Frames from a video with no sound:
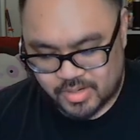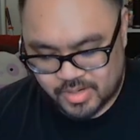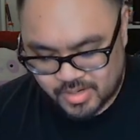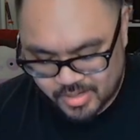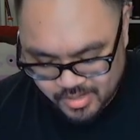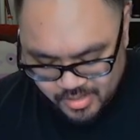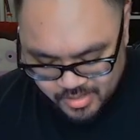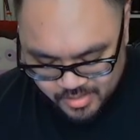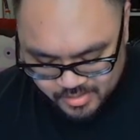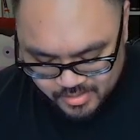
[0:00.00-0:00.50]

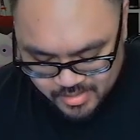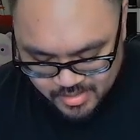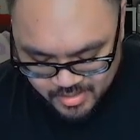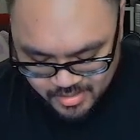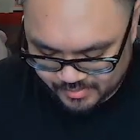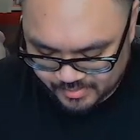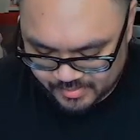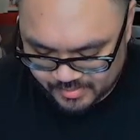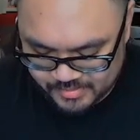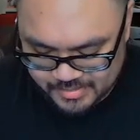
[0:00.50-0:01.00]
art
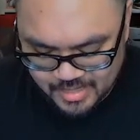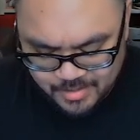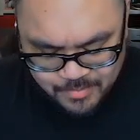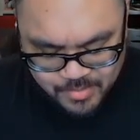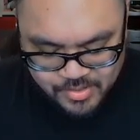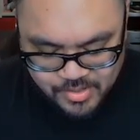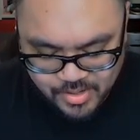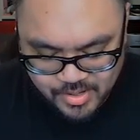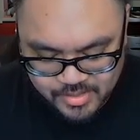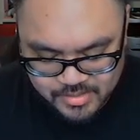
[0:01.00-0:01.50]

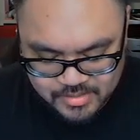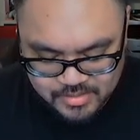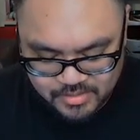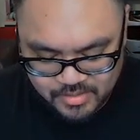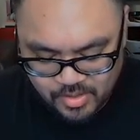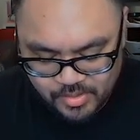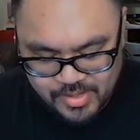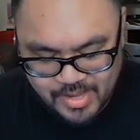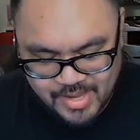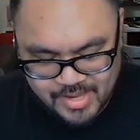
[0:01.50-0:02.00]
Tamer cards.
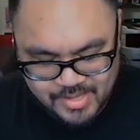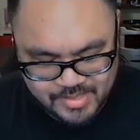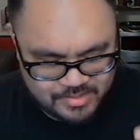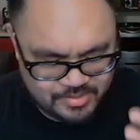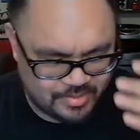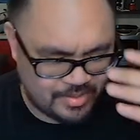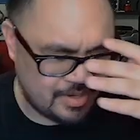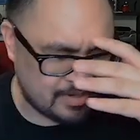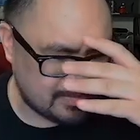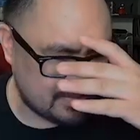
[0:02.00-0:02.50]
Okay,
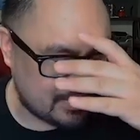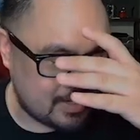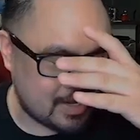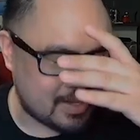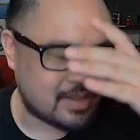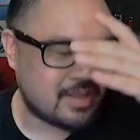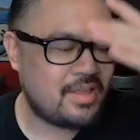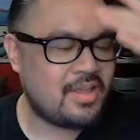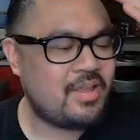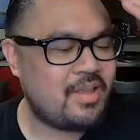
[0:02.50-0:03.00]
so here's the
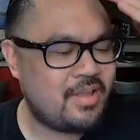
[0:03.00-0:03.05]
thing.